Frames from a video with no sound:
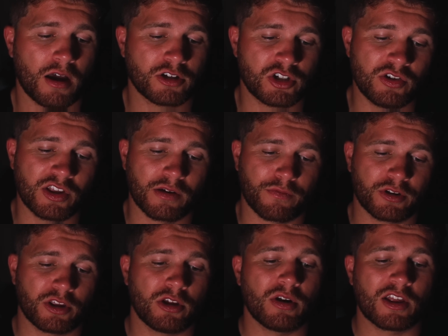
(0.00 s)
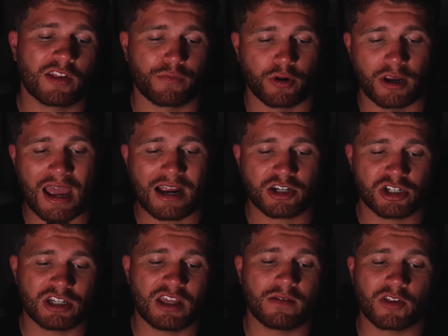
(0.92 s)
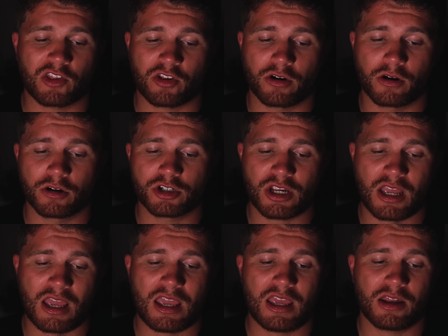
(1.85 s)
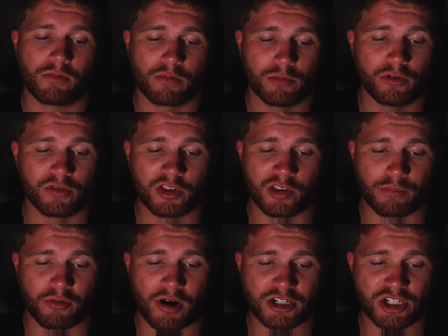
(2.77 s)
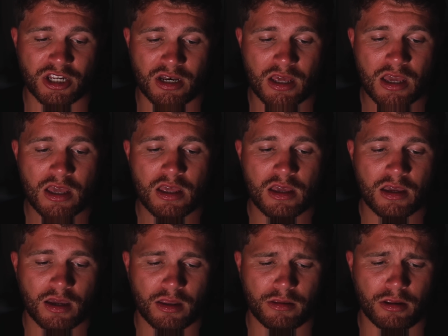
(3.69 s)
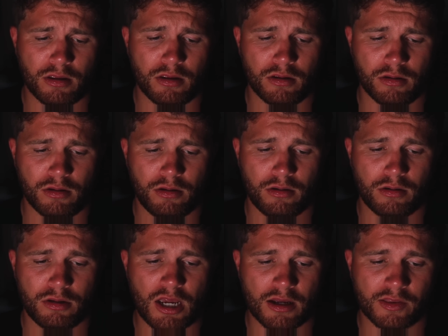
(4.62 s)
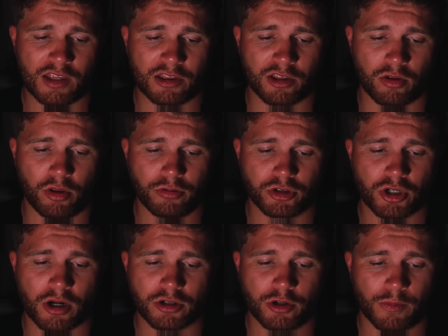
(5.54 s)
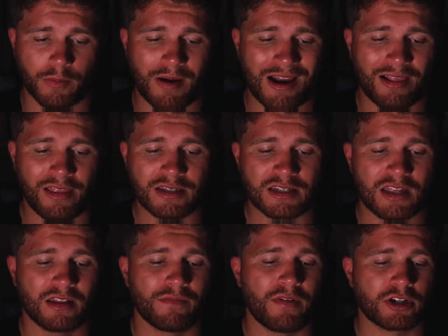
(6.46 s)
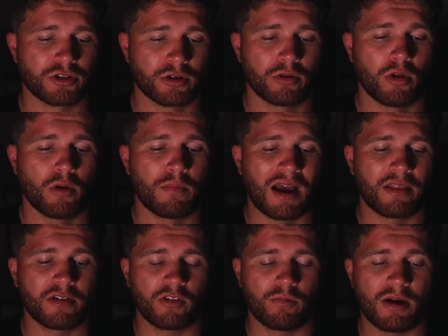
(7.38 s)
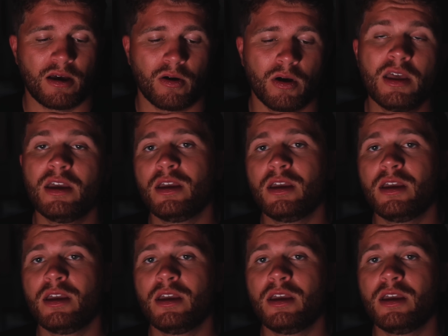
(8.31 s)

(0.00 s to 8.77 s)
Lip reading: Choosing a friendly unit is a free action to give a surge and remove a suppression. And then, yeah, it's got the Clone Shock Trooper pilot and the Veteran Clone pilot as well.